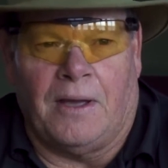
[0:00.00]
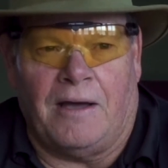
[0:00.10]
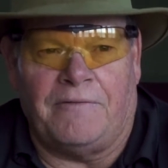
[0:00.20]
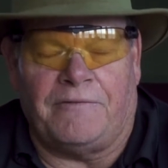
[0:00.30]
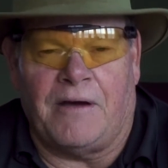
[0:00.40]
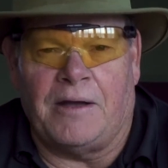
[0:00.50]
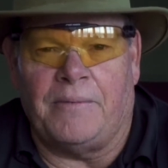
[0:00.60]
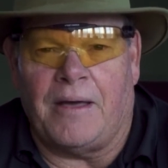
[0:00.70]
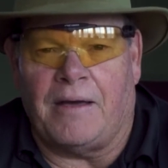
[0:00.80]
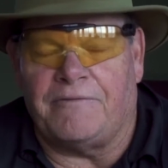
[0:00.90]
I
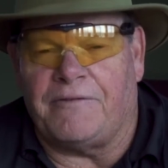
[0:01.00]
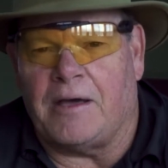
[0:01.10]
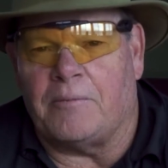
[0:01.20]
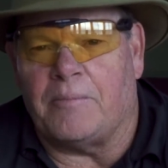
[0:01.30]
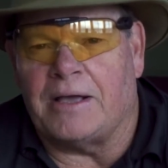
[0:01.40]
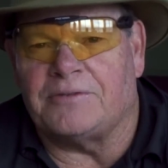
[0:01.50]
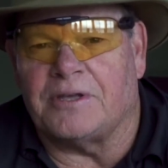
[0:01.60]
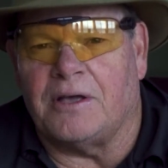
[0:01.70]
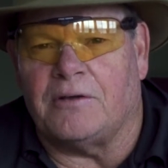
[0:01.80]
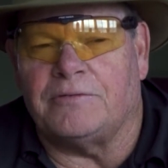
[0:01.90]
found
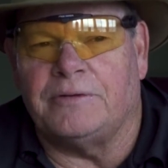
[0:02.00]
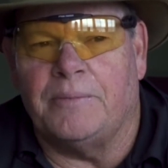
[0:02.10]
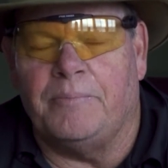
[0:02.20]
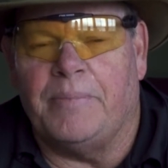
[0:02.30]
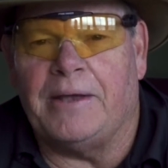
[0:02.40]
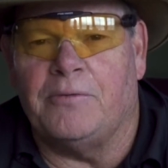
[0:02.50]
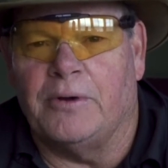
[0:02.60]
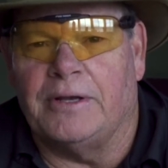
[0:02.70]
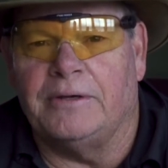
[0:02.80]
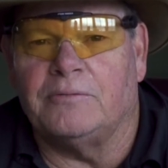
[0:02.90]
myself
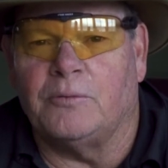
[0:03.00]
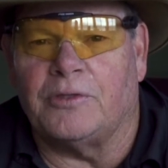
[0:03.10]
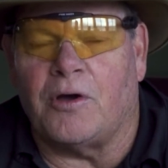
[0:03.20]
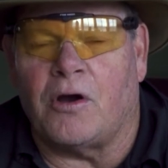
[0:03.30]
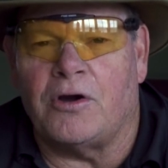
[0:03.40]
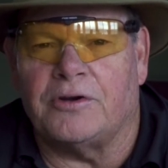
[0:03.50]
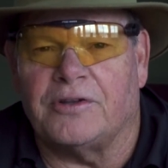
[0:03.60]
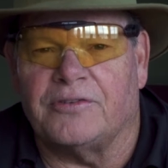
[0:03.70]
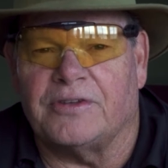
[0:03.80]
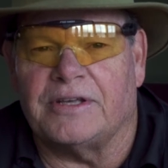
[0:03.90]
bedridden with a heart
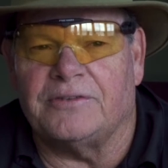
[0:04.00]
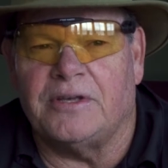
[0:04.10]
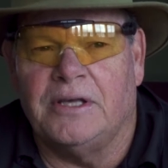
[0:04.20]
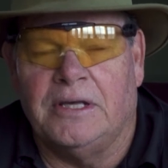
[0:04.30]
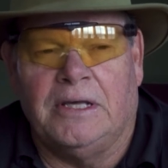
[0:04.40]
disease,